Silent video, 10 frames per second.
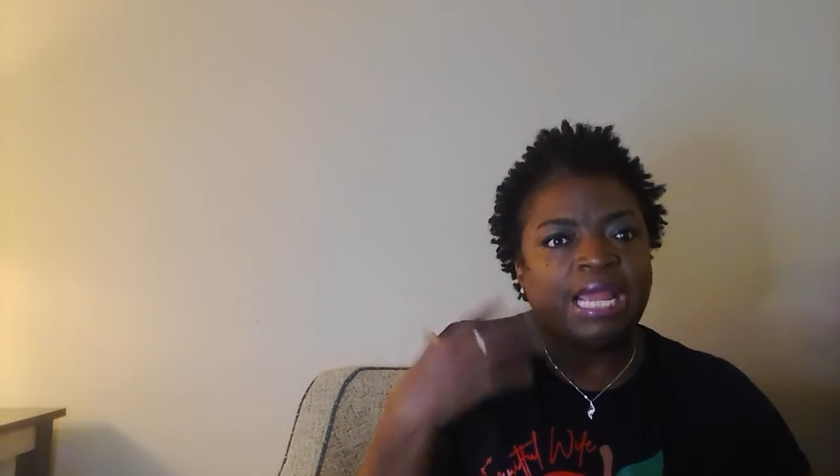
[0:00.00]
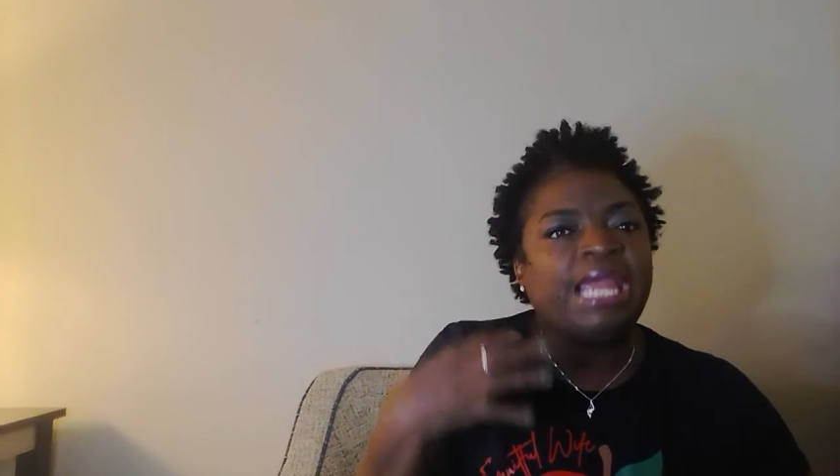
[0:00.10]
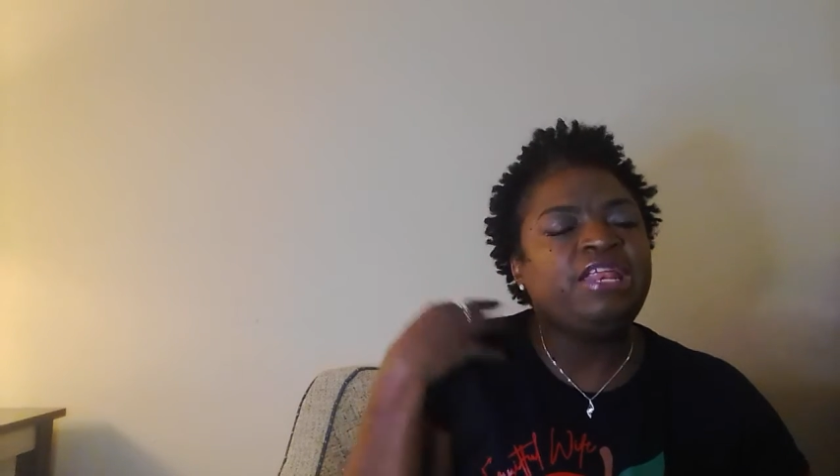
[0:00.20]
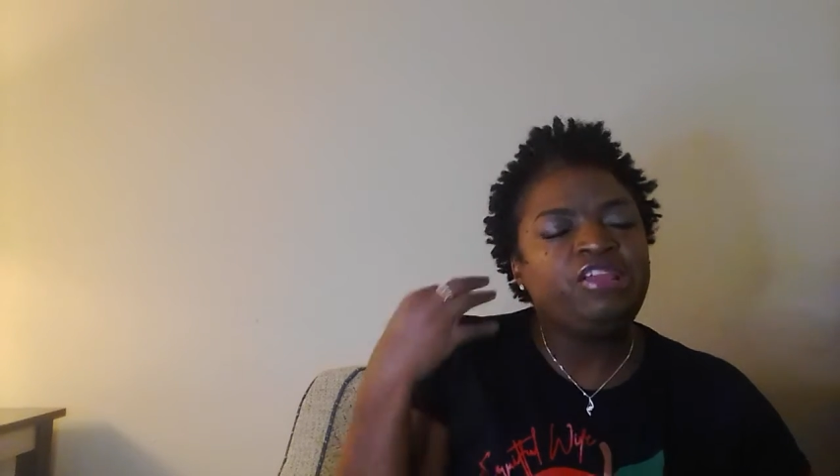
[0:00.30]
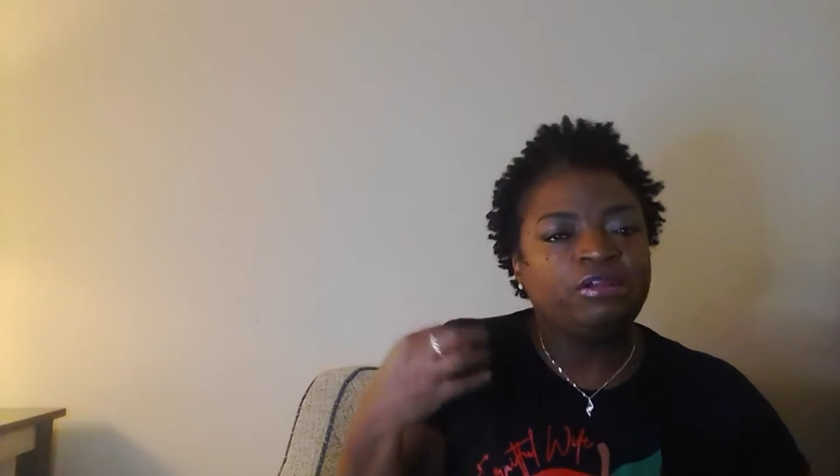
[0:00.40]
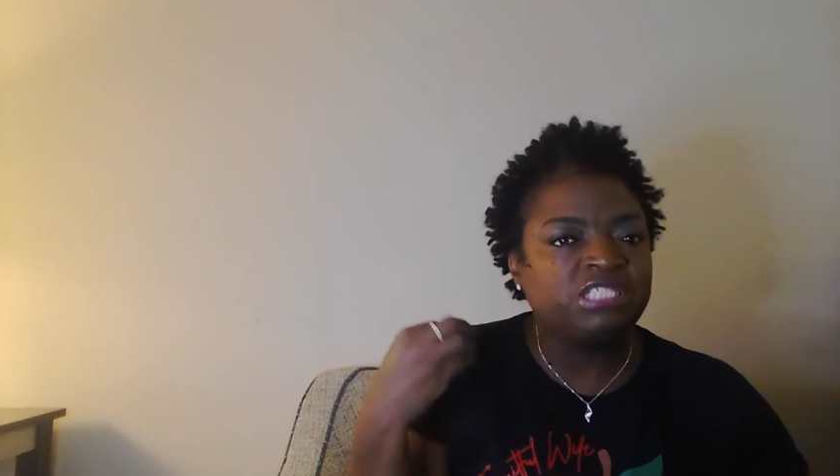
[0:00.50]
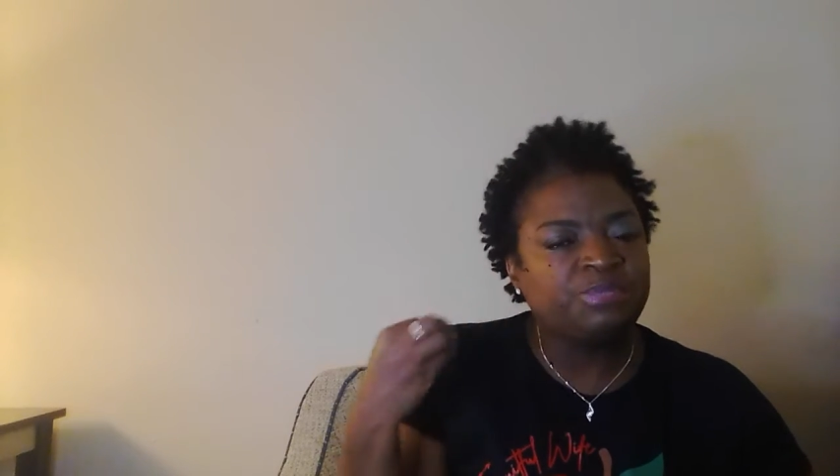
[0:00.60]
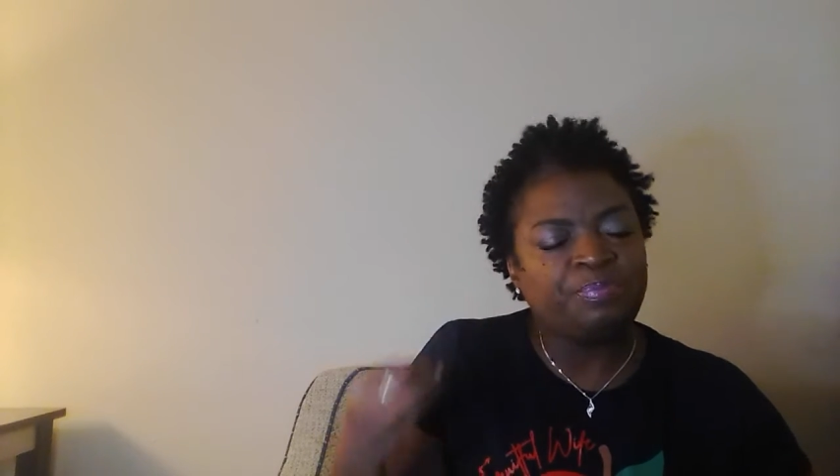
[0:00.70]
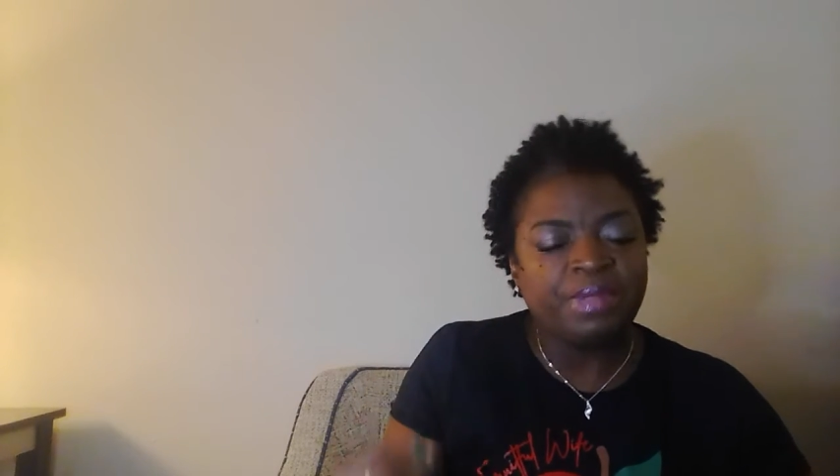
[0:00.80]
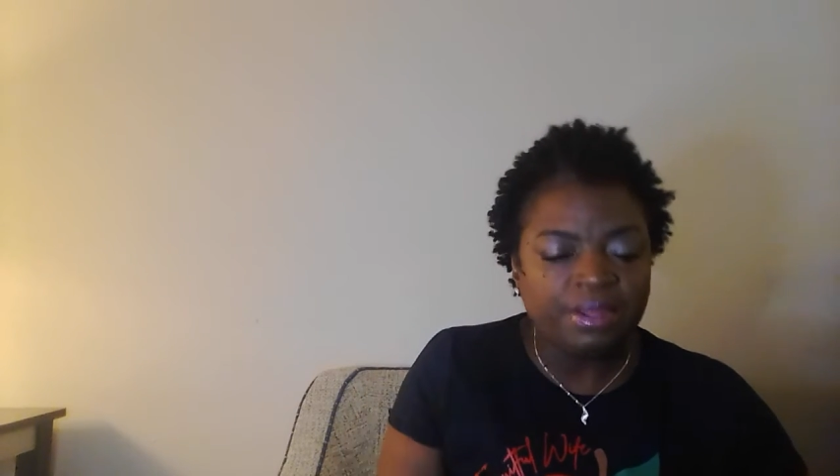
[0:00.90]
and your
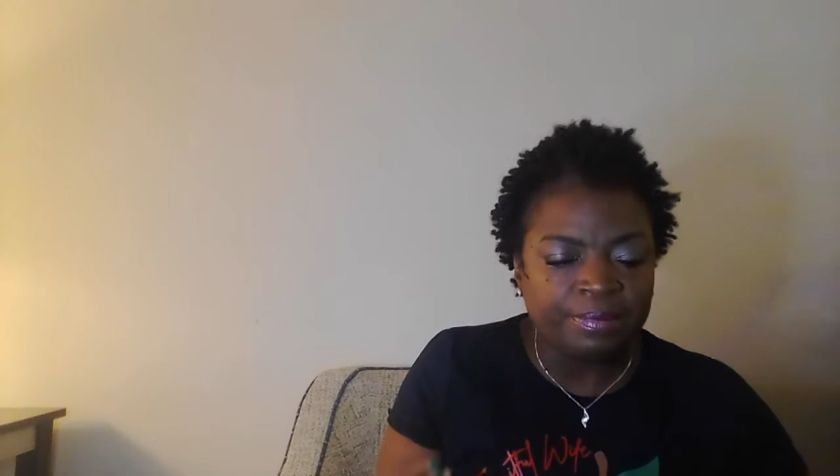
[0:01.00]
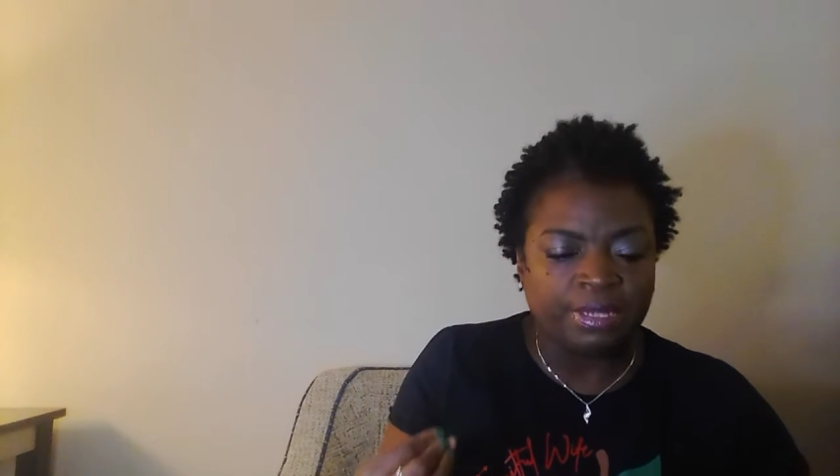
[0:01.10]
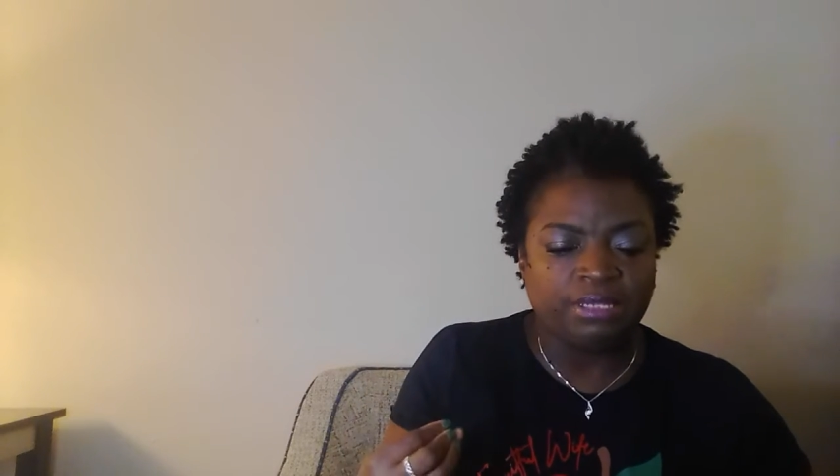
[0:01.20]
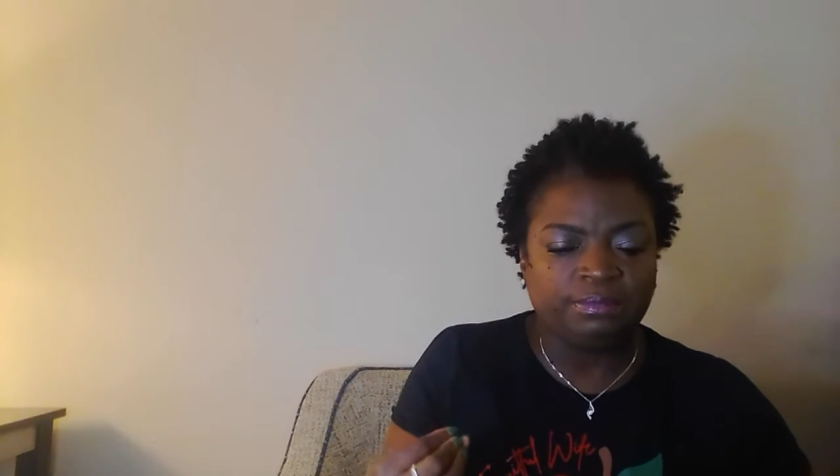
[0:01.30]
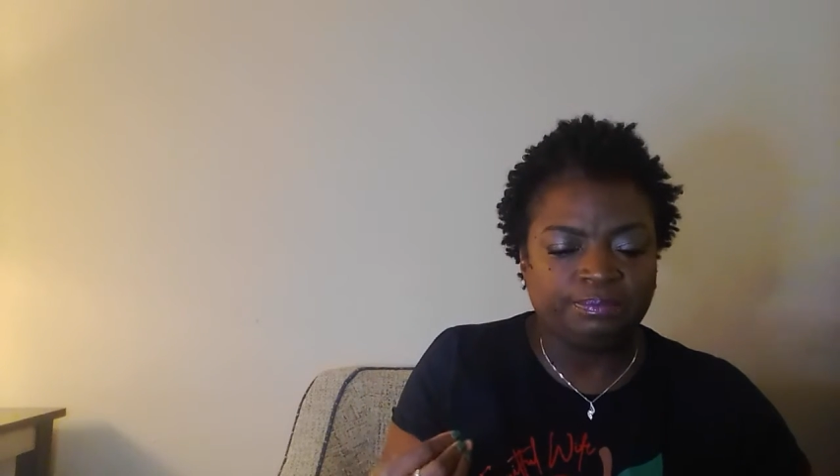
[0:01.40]
spirit.